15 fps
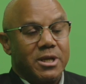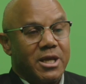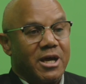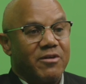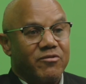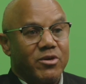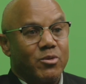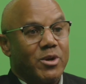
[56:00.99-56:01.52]
They
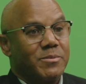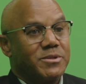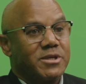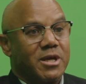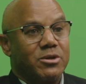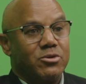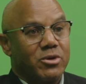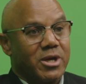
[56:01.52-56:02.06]
have their
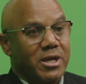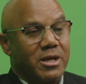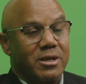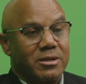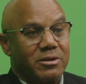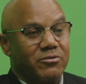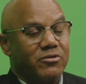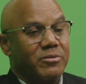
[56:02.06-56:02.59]
website. You can
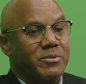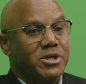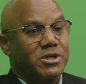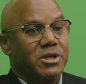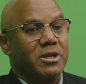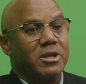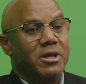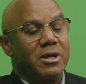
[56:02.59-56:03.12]
get
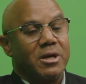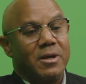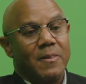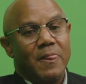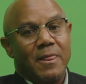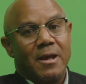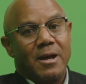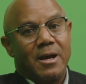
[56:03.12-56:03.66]
information there.
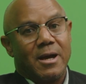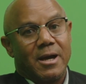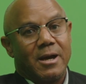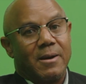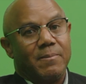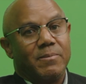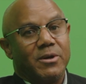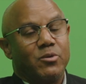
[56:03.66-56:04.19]

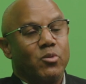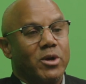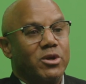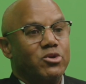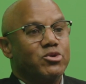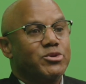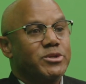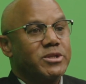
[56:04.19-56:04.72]
But when
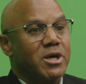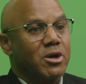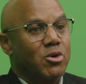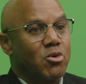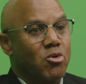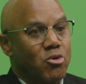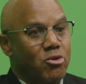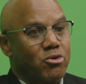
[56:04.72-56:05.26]
you see a
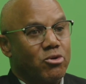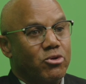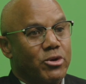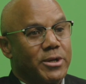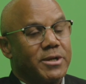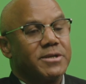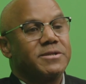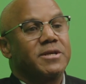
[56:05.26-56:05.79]
cone, do you
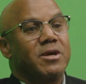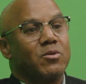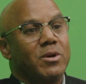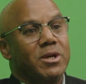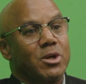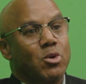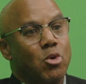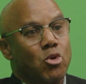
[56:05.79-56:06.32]
understand
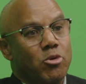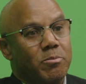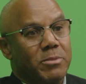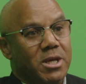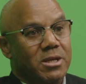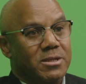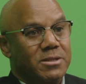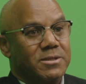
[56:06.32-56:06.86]
what a cone
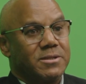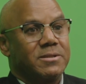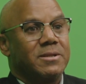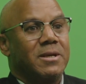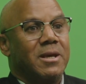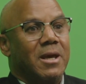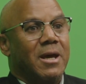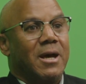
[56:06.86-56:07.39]
means?
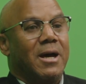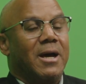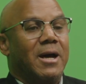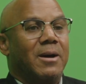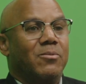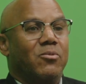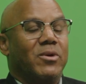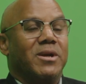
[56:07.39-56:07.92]

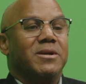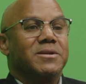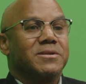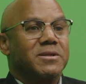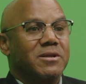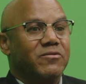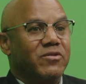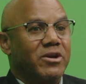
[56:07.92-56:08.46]
When they
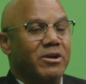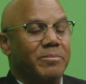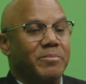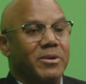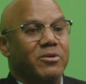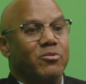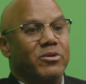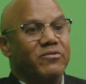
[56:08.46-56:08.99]
say
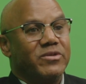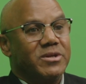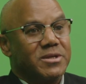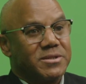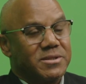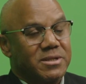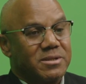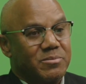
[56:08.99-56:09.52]
development within a
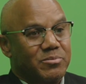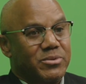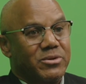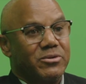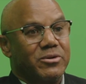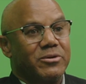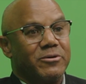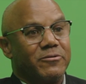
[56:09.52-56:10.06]
certain
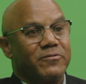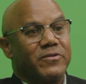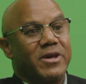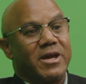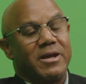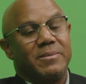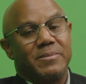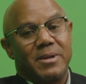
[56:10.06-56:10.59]
period of
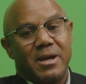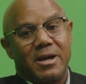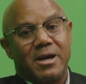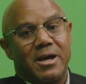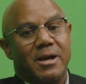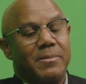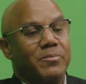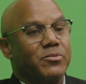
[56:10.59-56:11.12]
time,
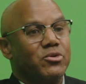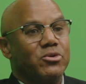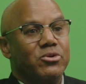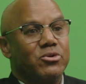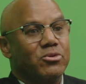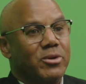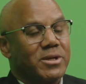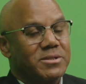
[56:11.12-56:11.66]
do
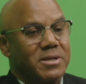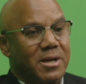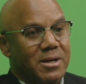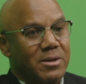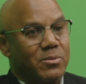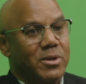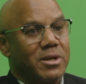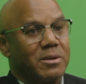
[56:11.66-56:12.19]
you know
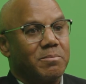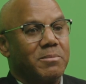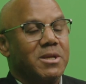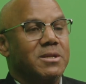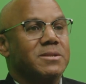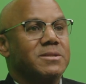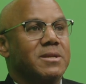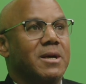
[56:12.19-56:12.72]
exactly what it means?